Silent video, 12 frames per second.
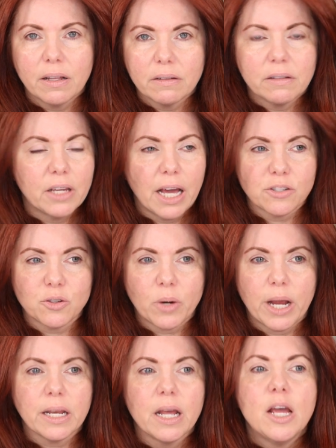Yes, you're
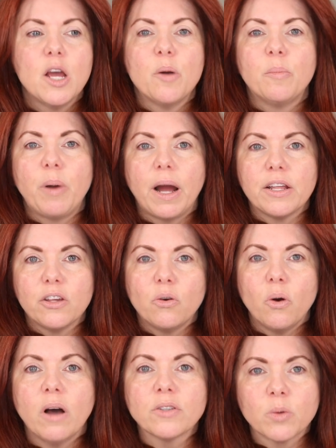right. But
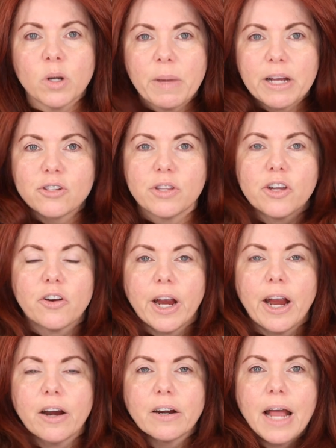you also want to make sure that your
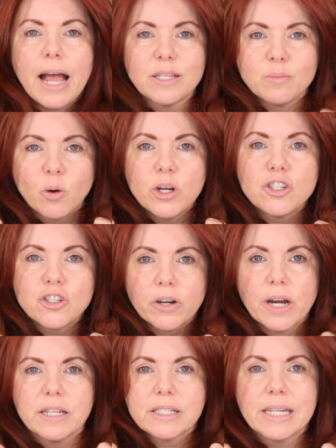hair has moisture
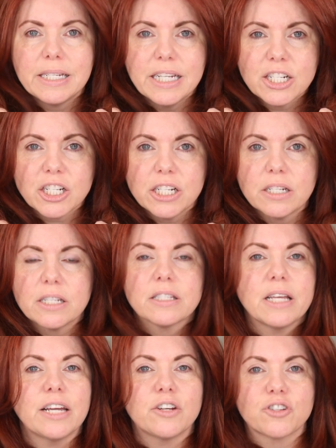and is conditioned. It's
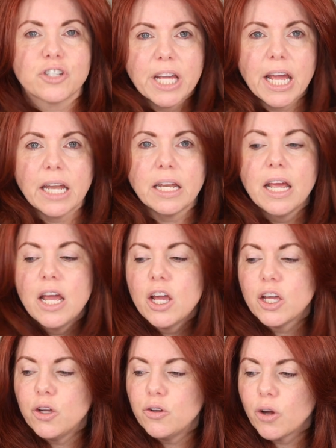like your skin.
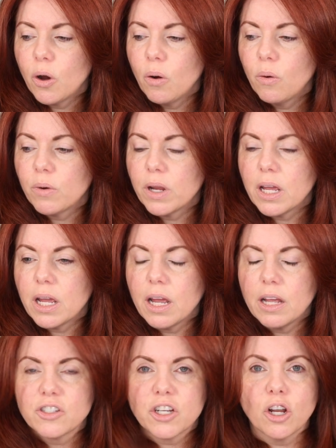
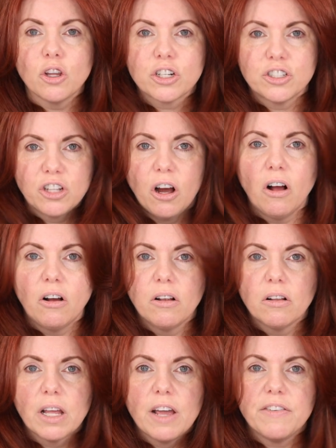It's going to look
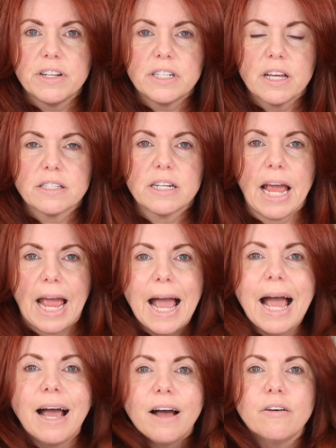dull if it doesn't
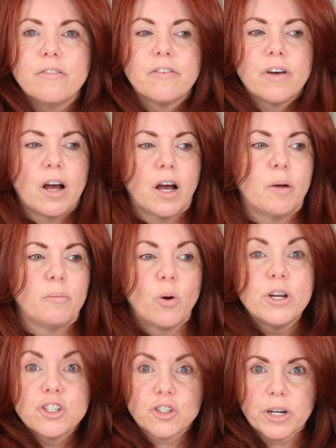have
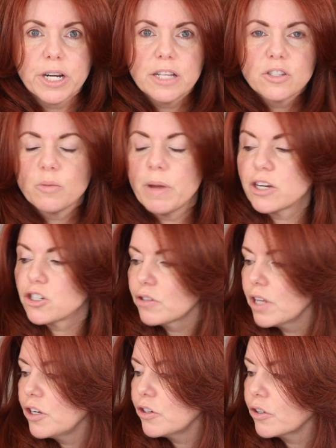moisture in it. So make sure
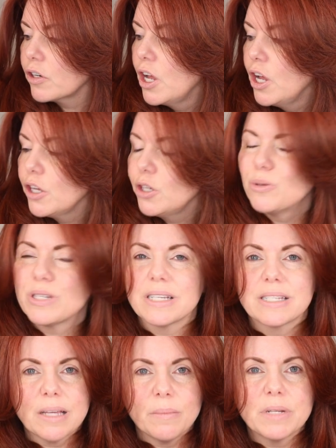that you're using
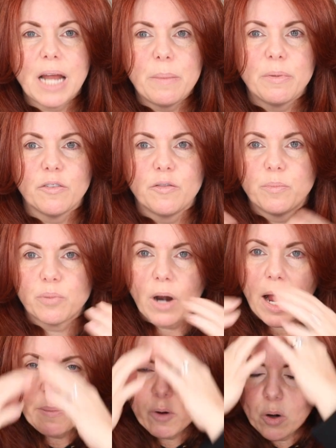some type of
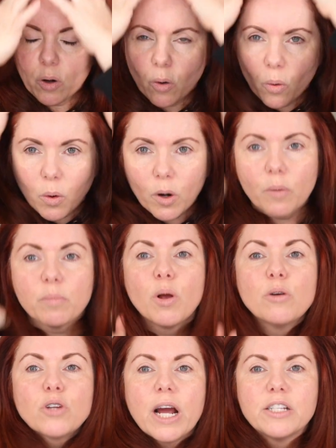primer or
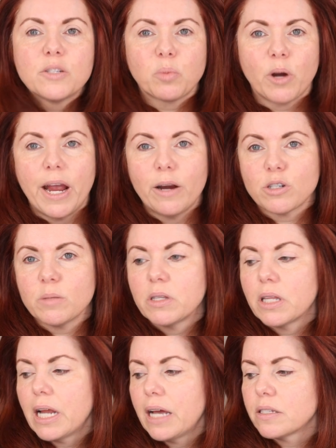blow dry spray or
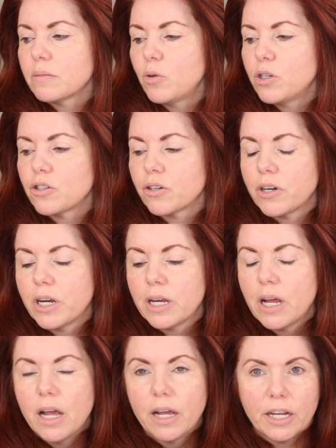something that has some moisture in it,
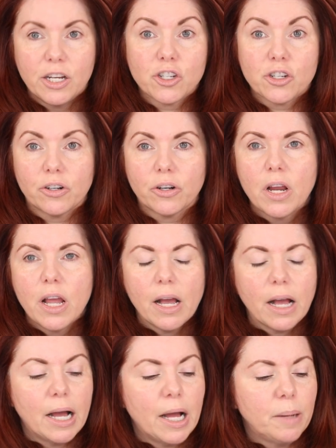conditioner,
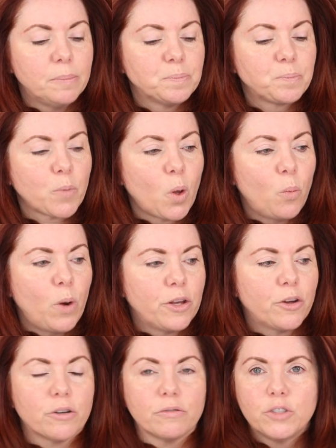
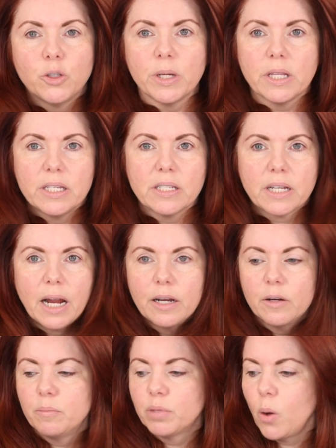when you're doing these kind
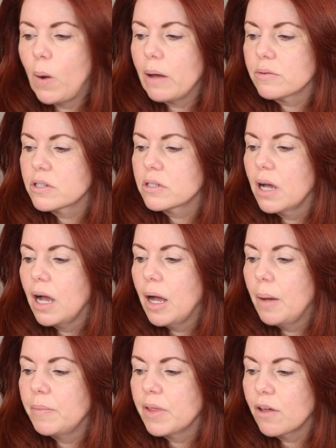of blowouts.
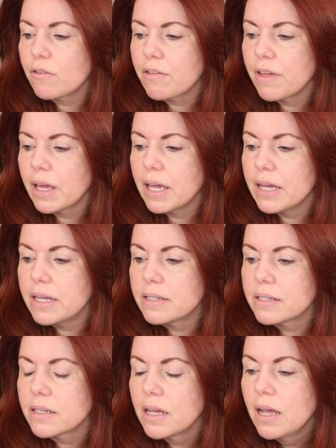The other thing
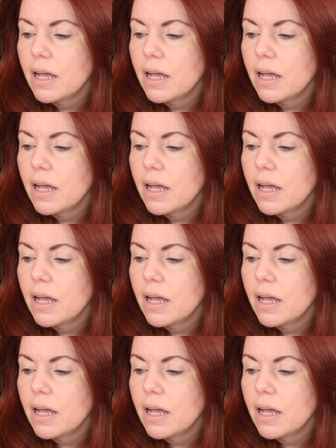is